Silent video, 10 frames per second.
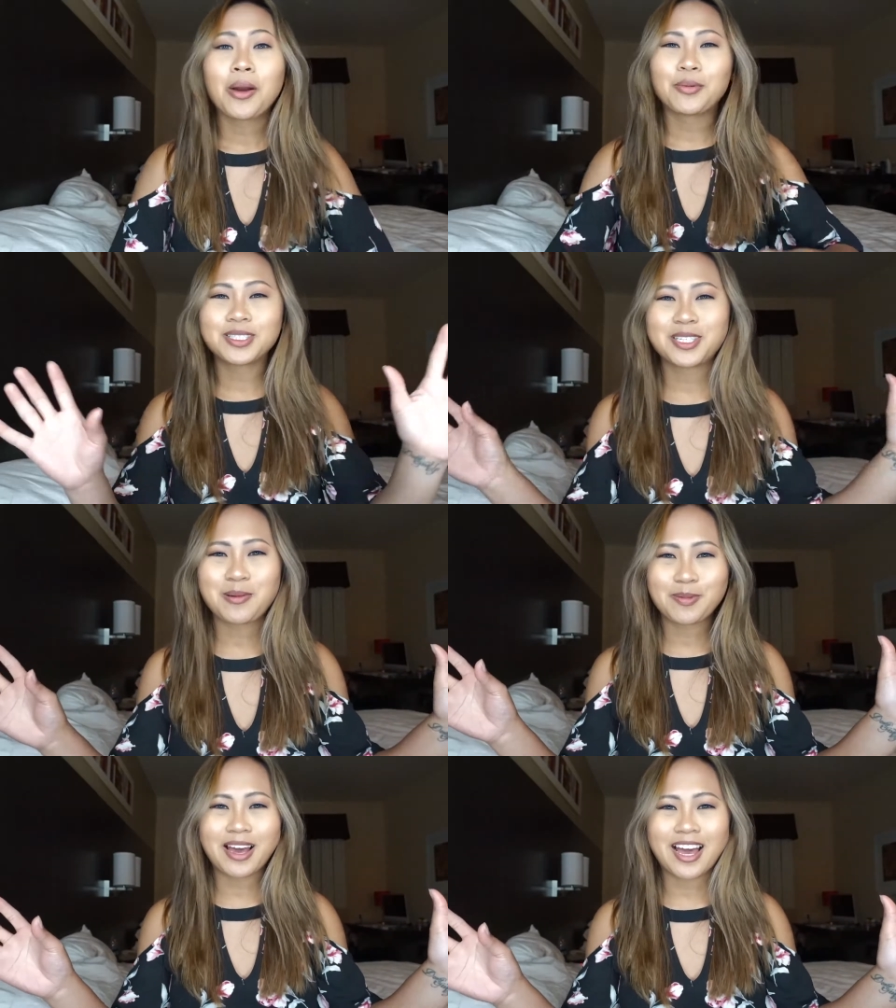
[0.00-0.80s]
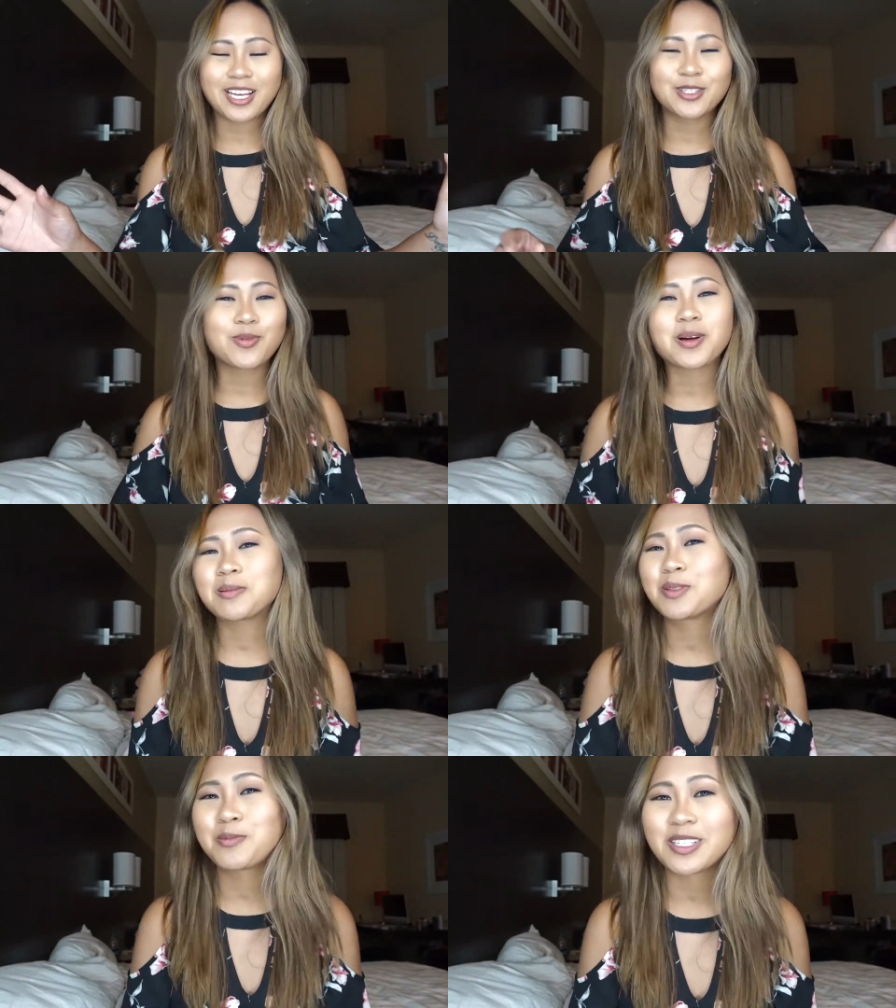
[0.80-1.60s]
What's up guys,
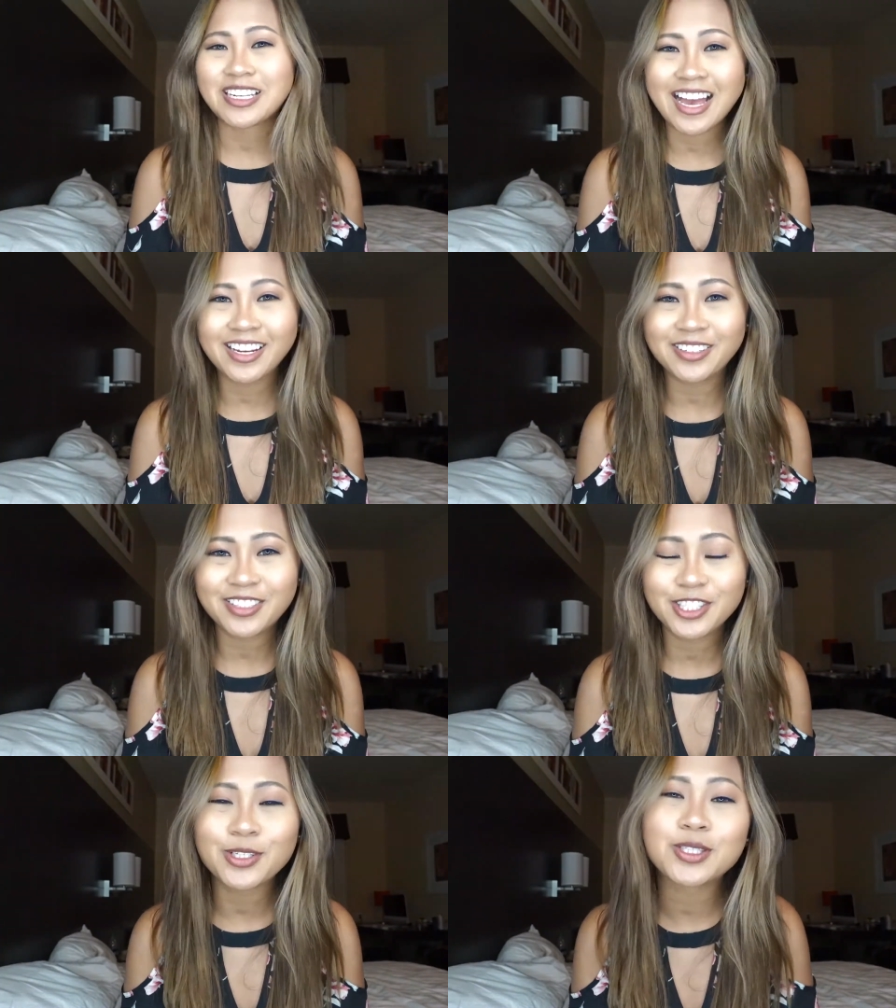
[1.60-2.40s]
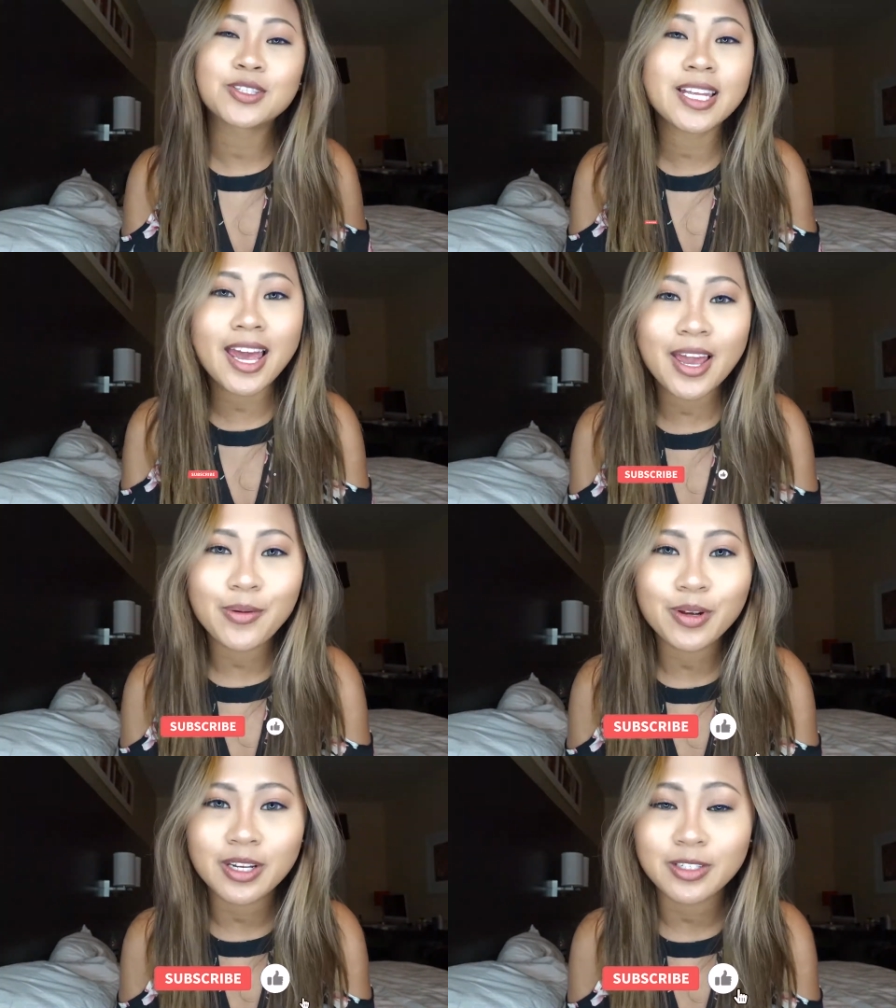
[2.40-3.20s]
welcome to my channel. So today
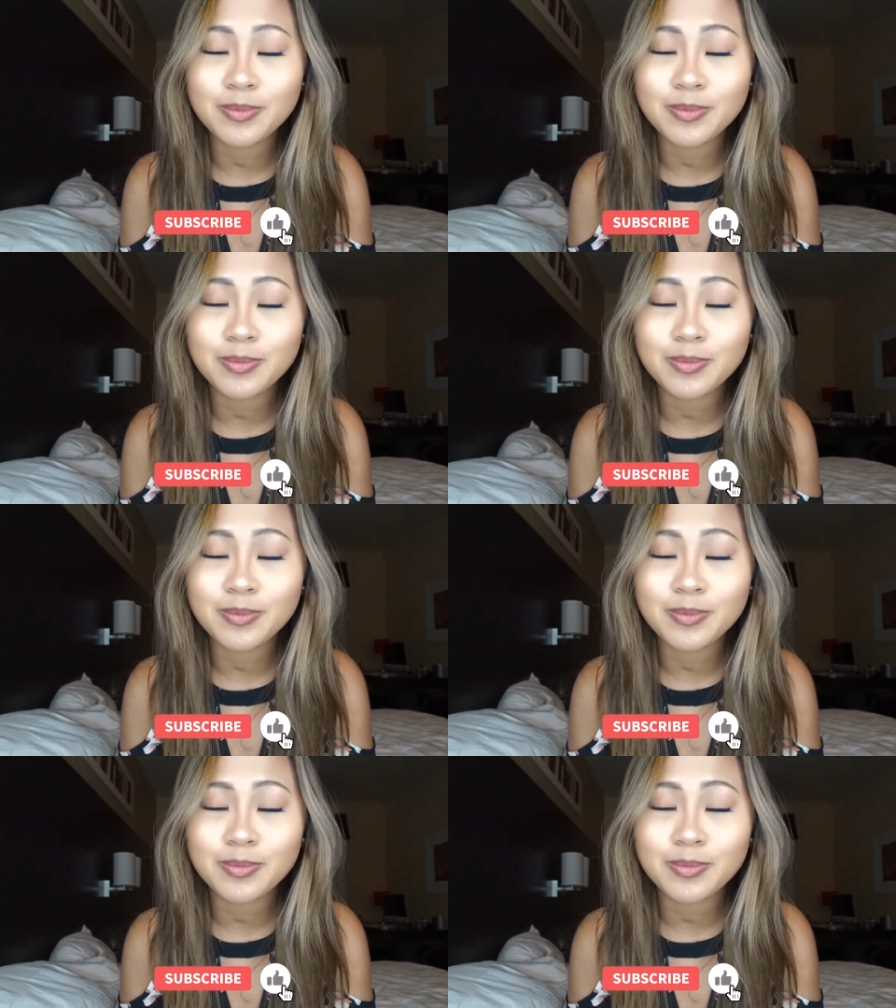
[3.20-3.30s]
we're gonna